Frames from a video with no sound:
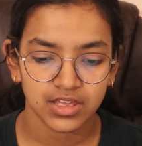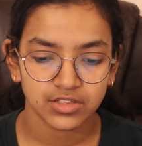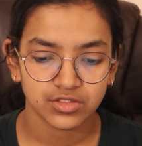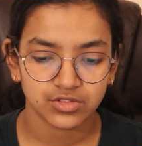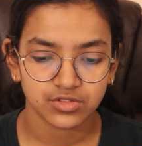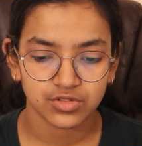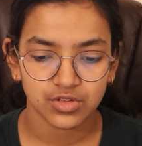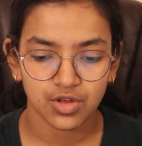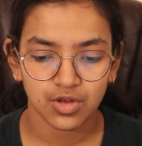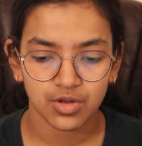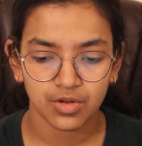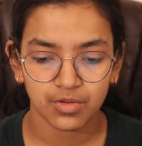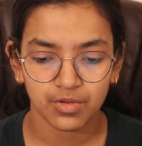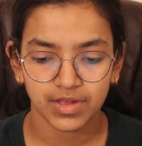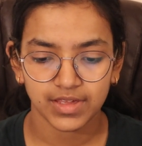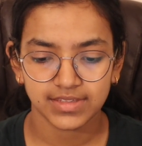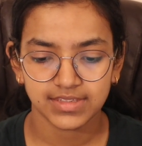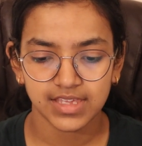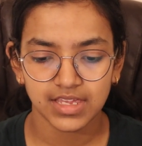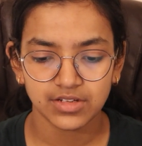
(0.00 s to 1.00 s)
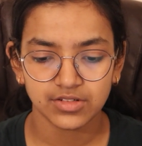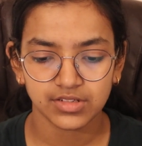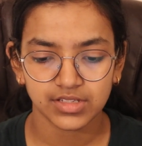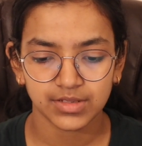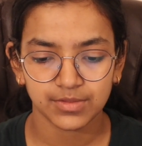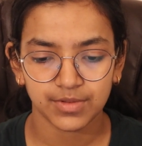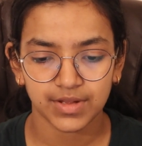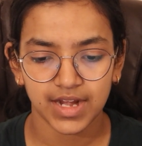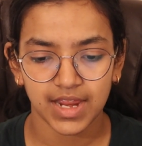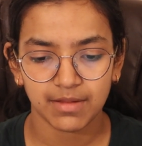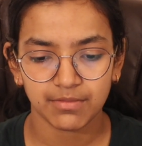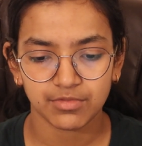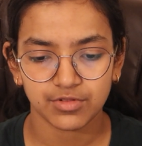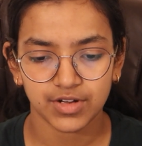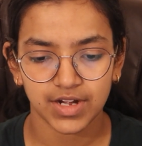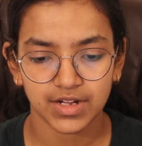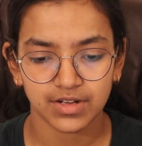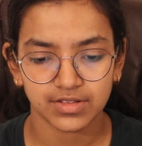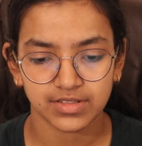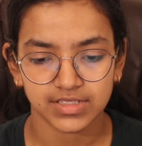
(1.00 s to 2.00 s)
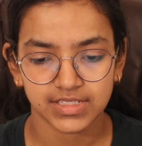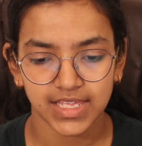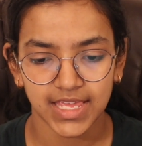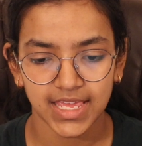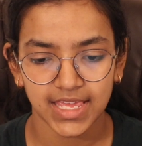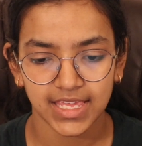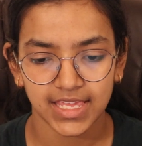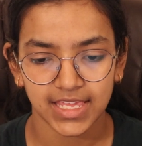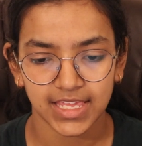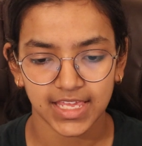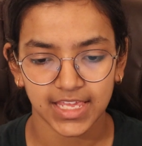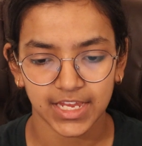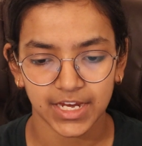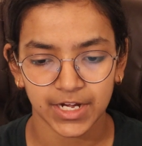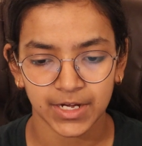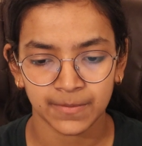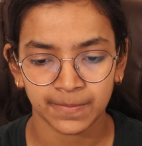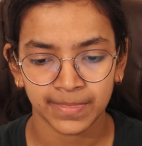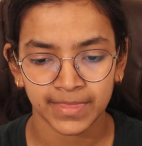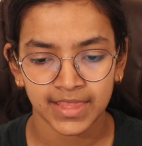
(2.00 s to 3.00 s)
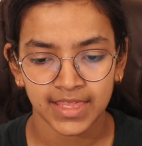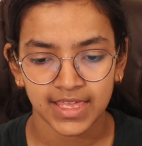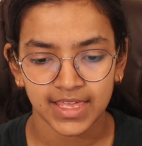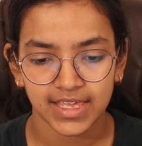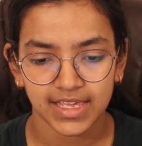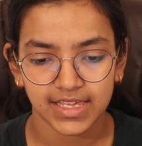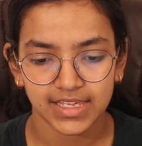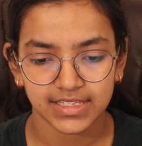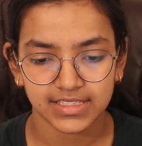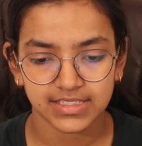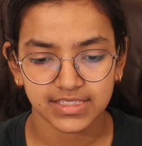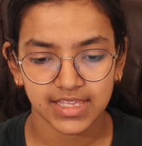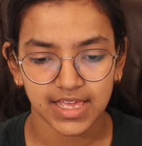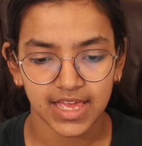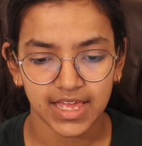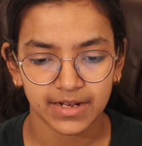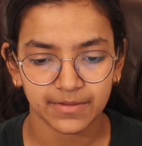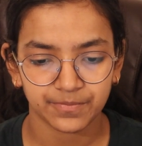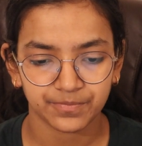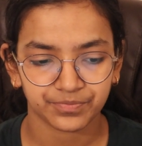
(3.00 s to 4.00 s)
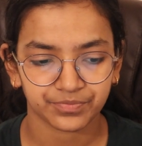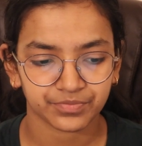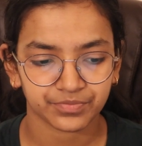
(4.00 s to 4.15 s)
So essentially what I'm trying to say here is that